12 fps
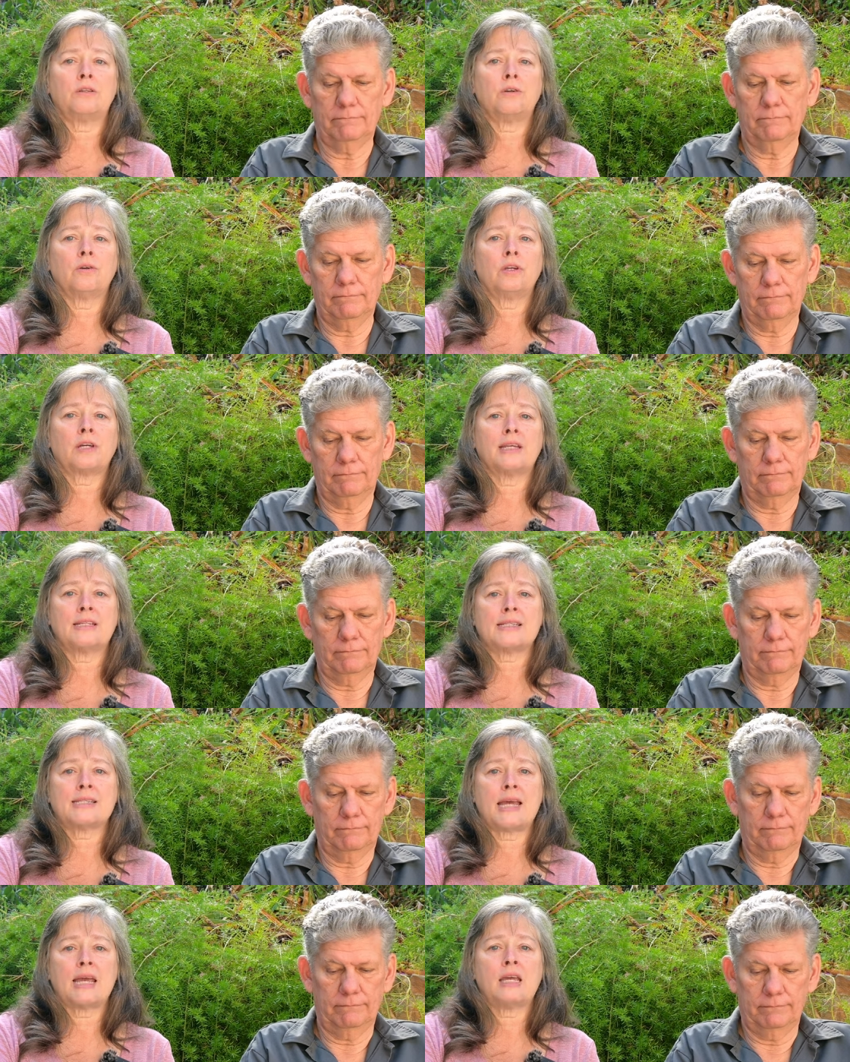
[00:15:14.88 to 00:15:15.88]
Speaker 1: you're looking at
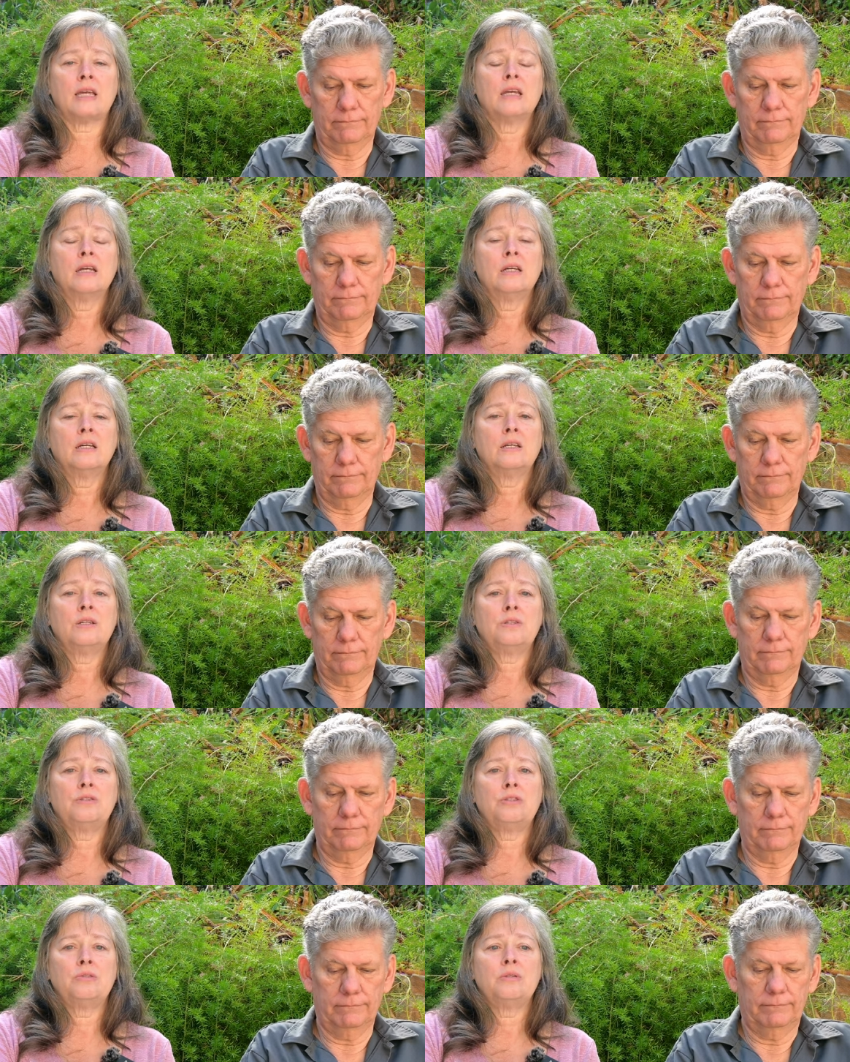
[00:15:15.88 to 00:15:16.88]
staying, you
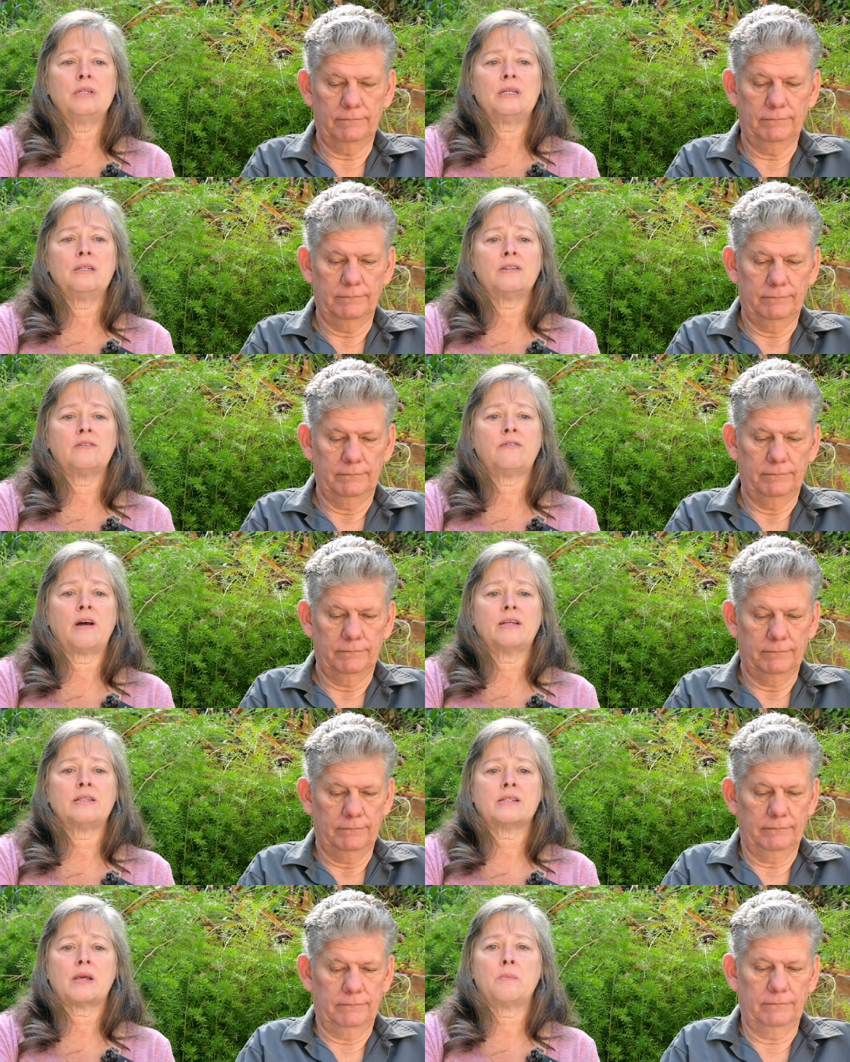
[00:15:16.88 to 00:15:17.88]
do need to
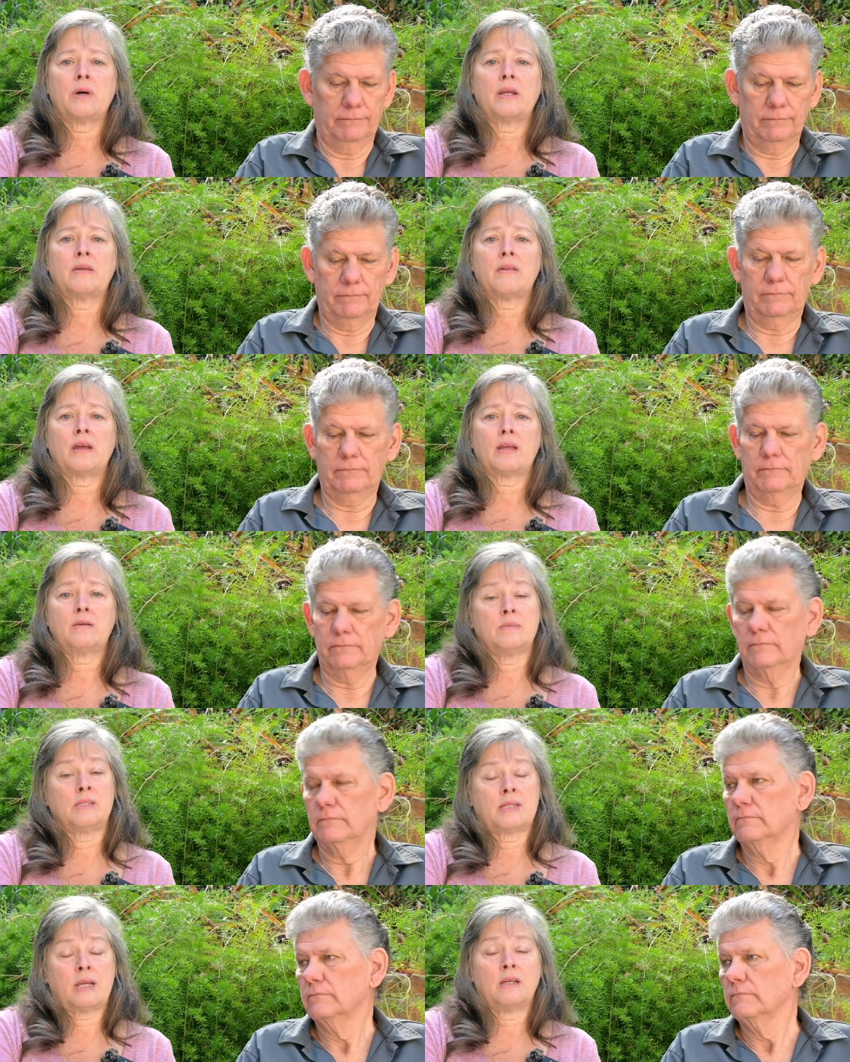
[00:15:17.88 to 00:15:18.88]
find somebody that can
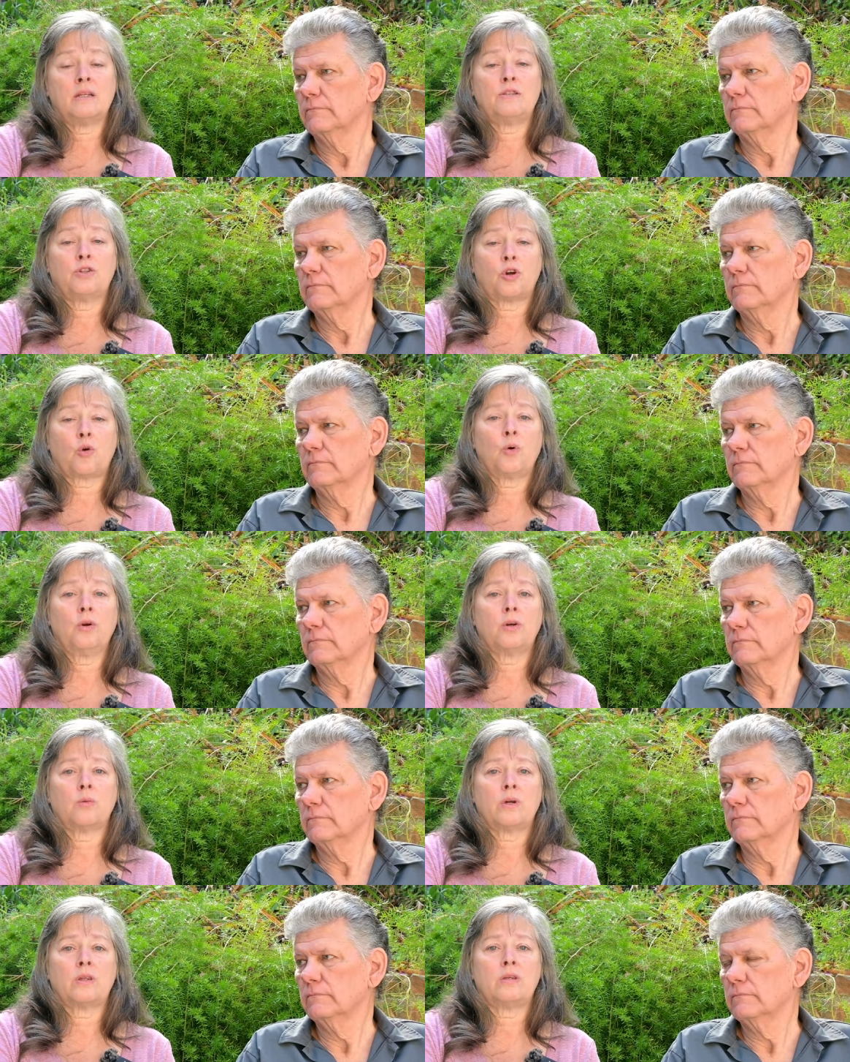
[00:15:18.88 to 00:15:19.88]
stand in your corner
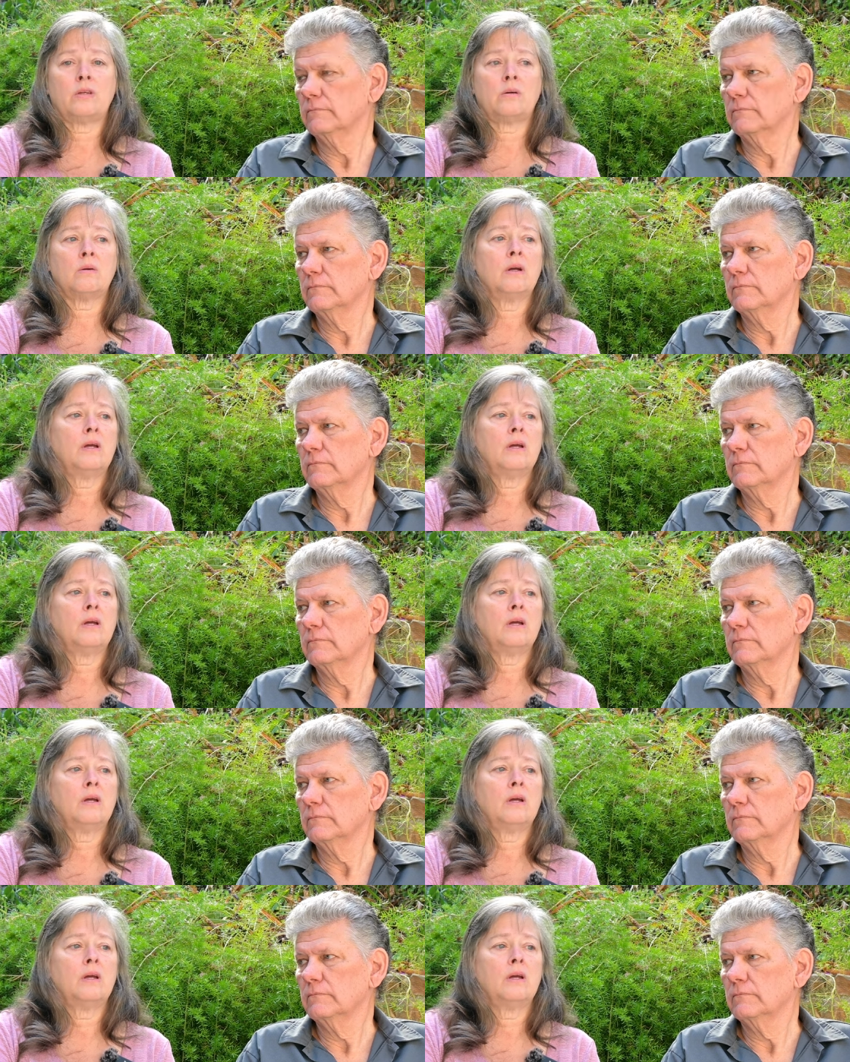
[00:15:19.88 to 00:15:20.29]
with you.